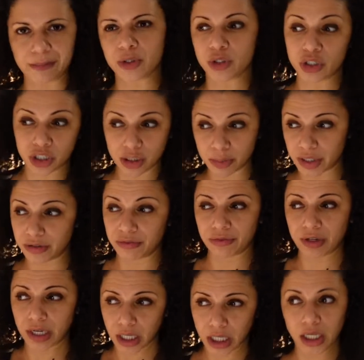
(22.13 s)
So it's going to be
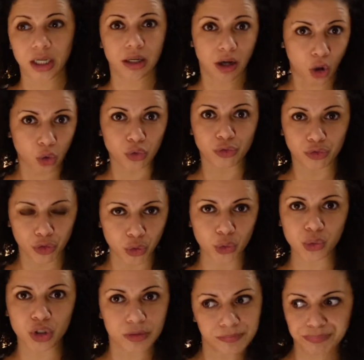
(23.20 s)
fairly whole
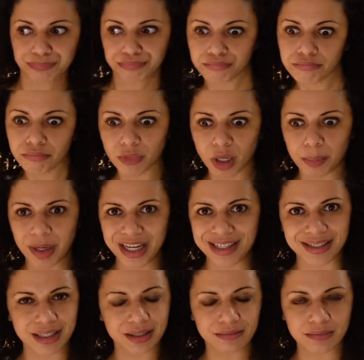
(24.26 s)
food
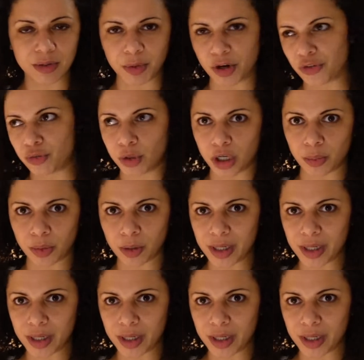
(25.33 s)
based, apart from a couple of